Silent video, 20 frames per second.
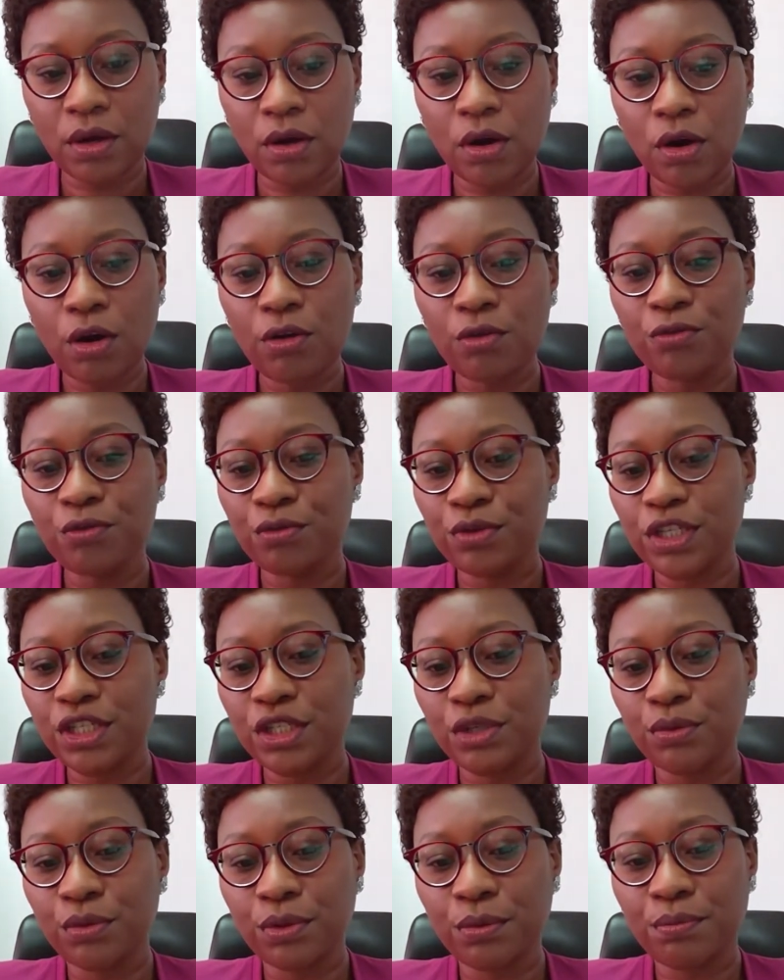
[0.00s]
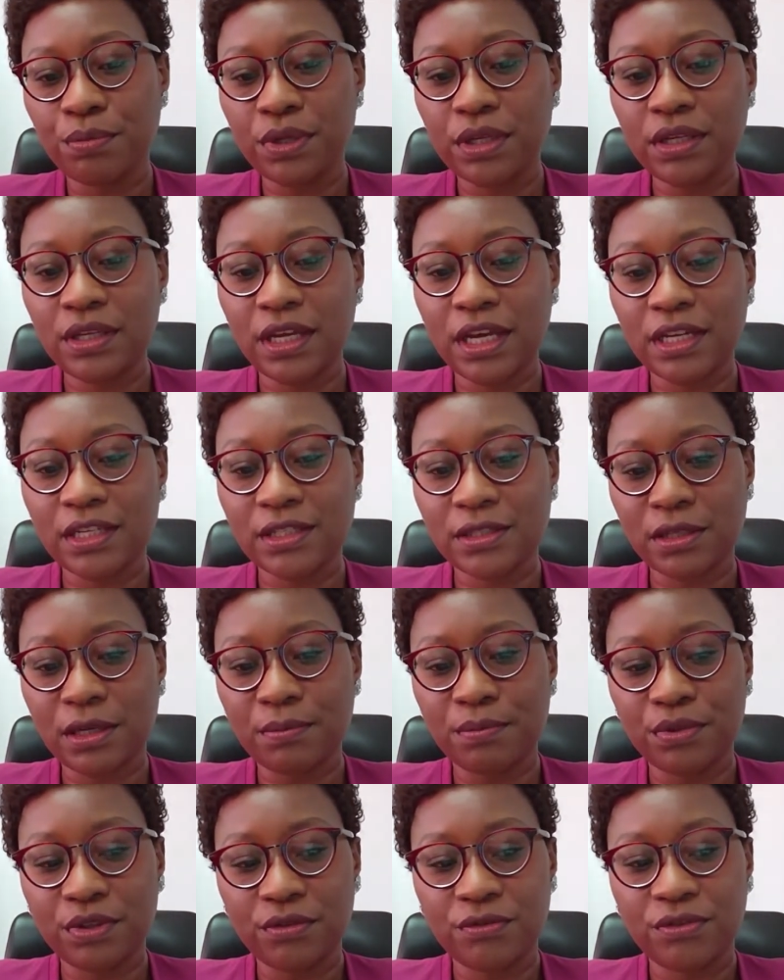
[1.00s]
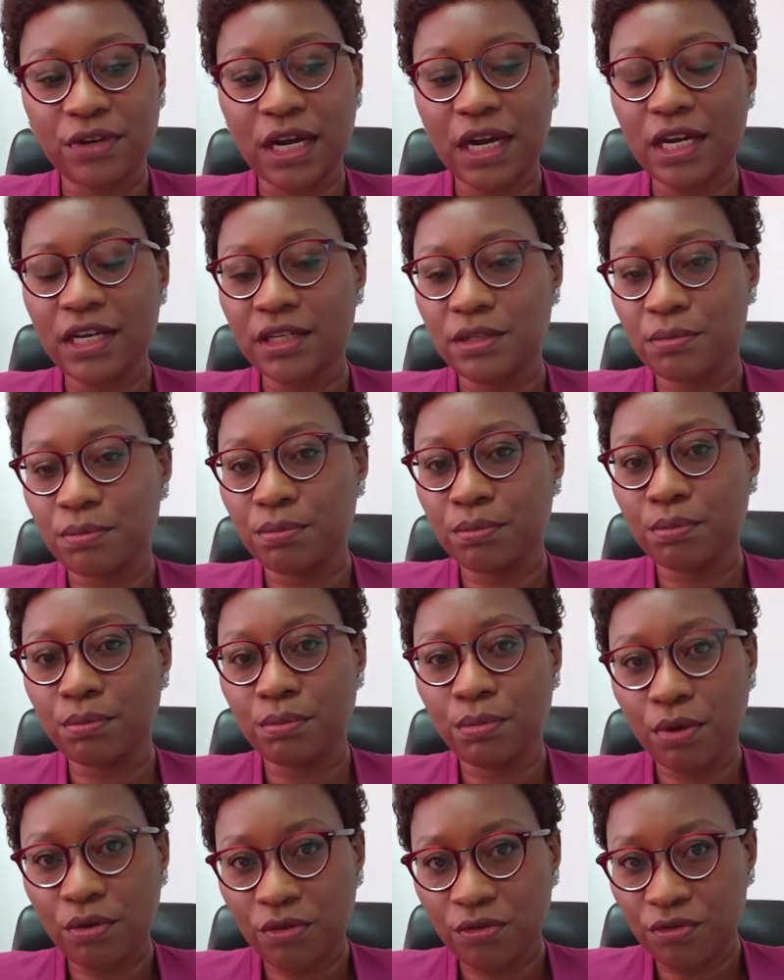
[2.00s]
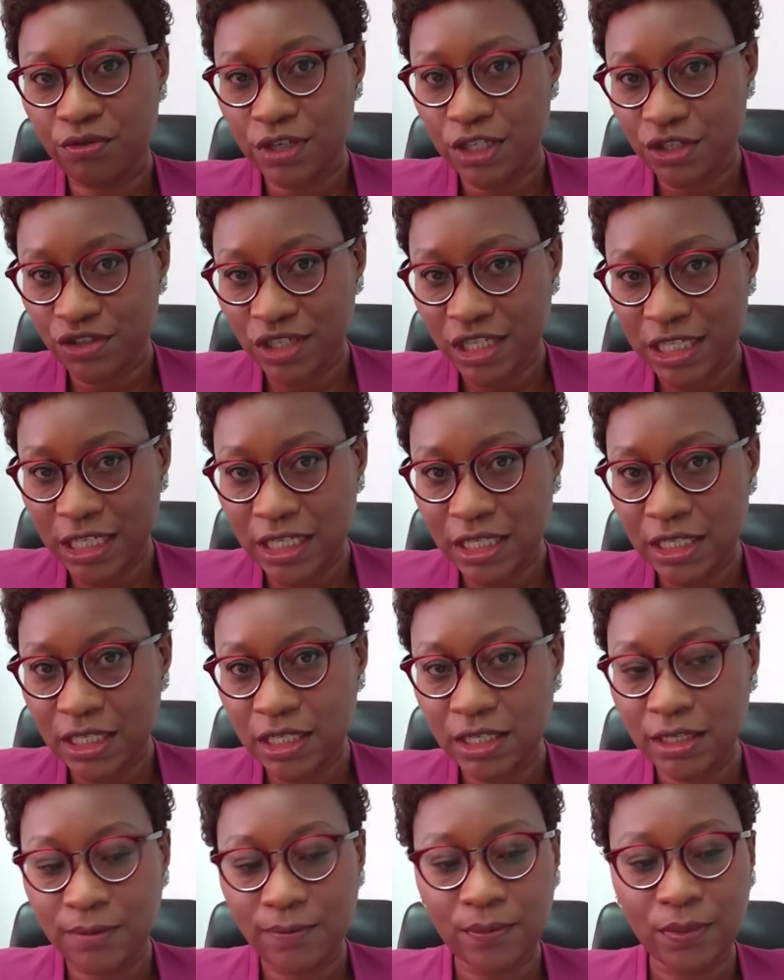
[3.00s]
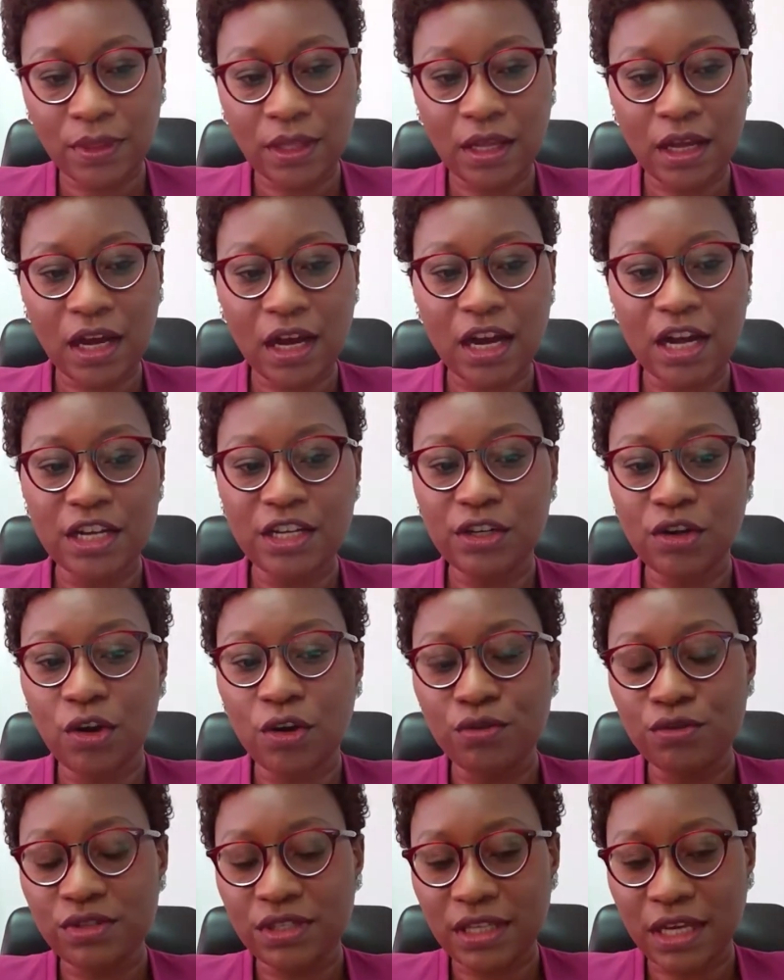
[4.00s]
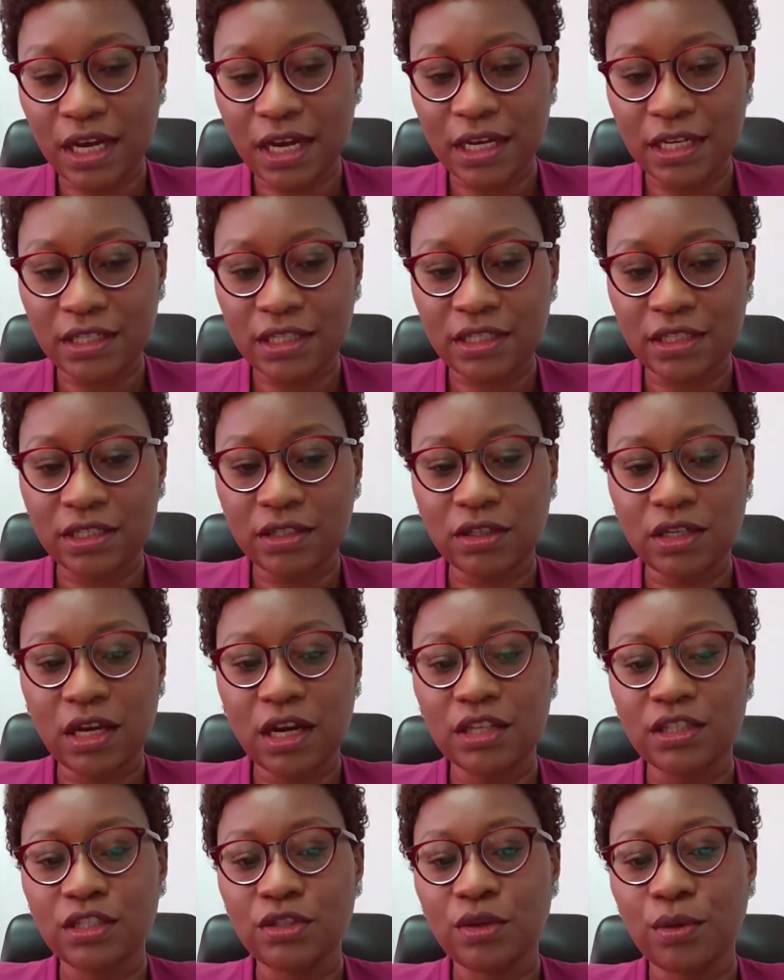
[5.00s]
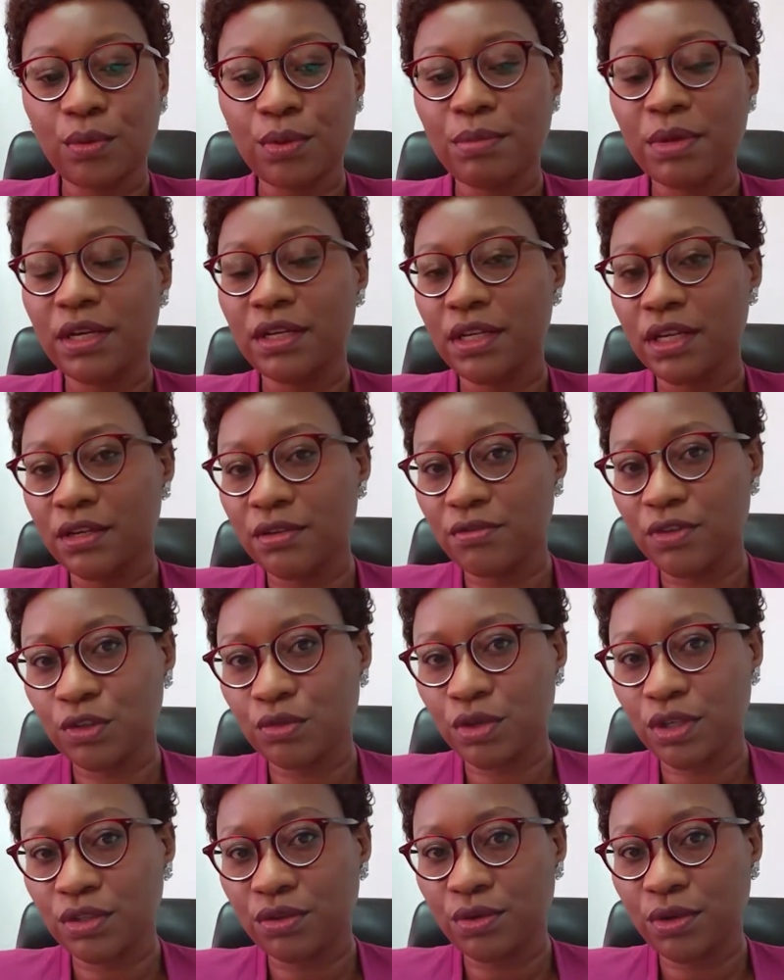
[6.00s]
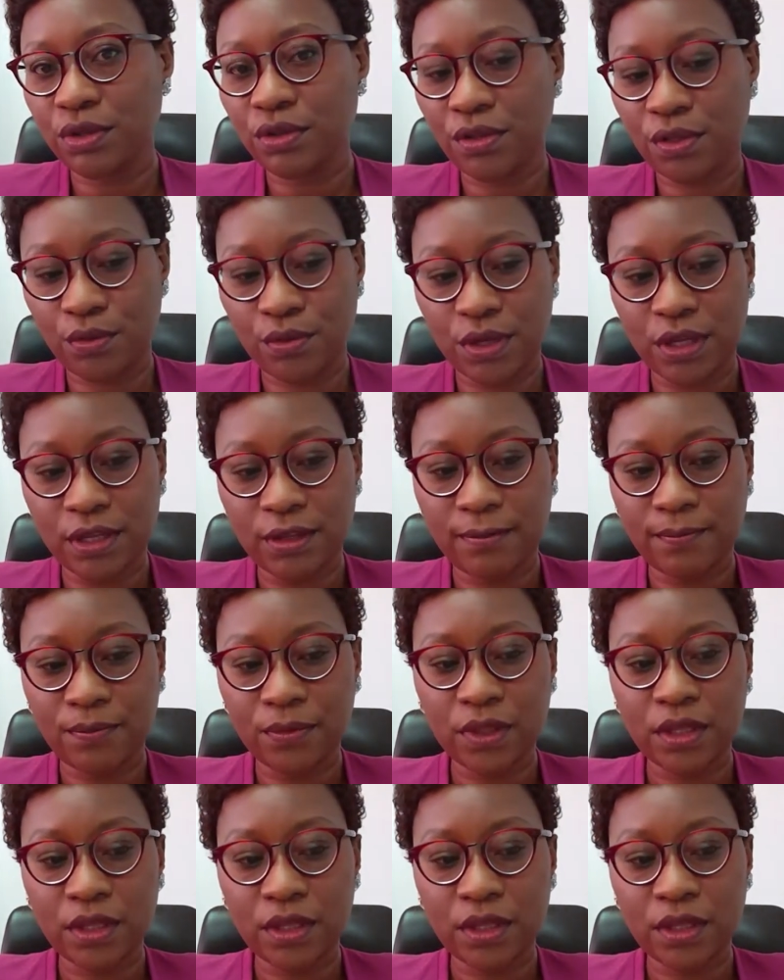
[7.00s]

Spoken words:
all of which will be exemplified both virtually and on-site at the Women Deliver 2023.